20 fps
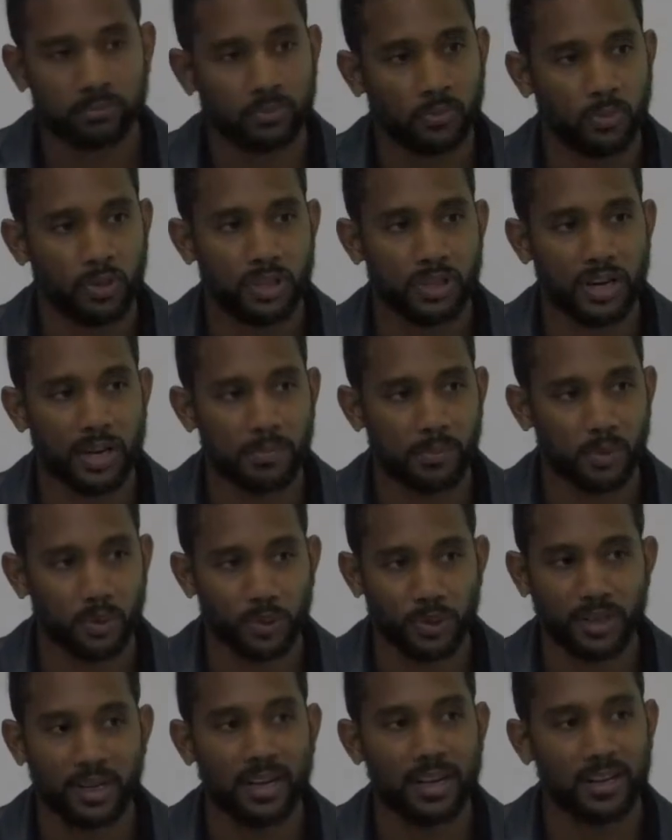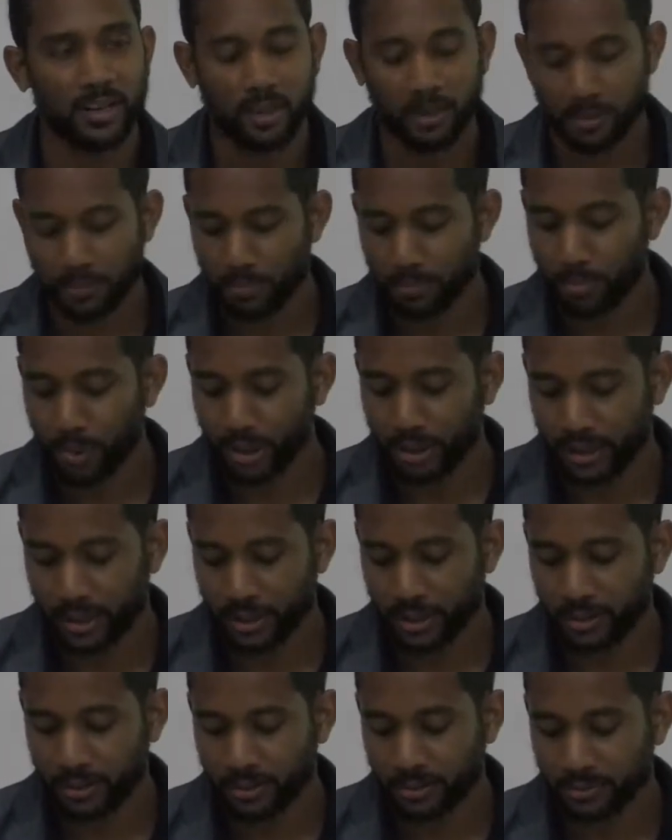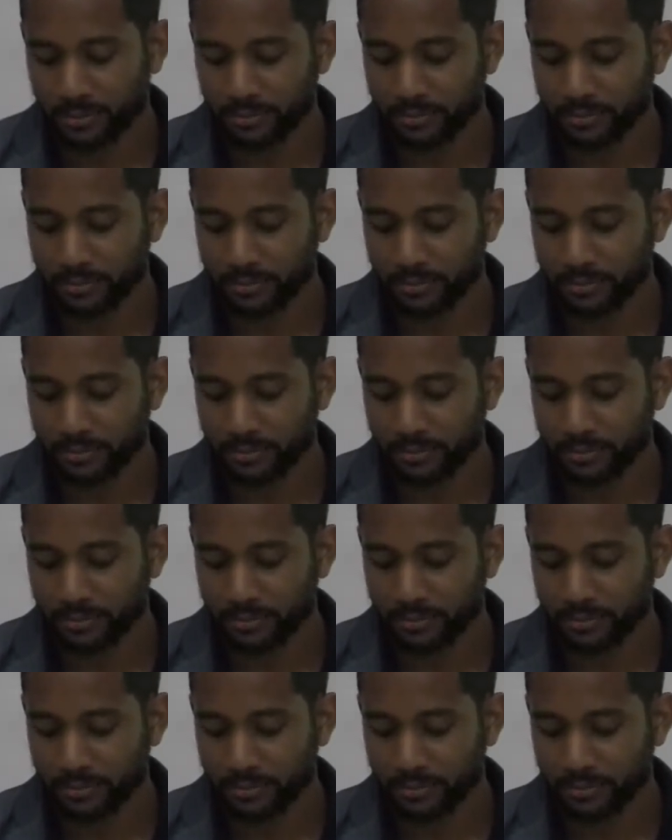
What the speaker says: which I'm told are budding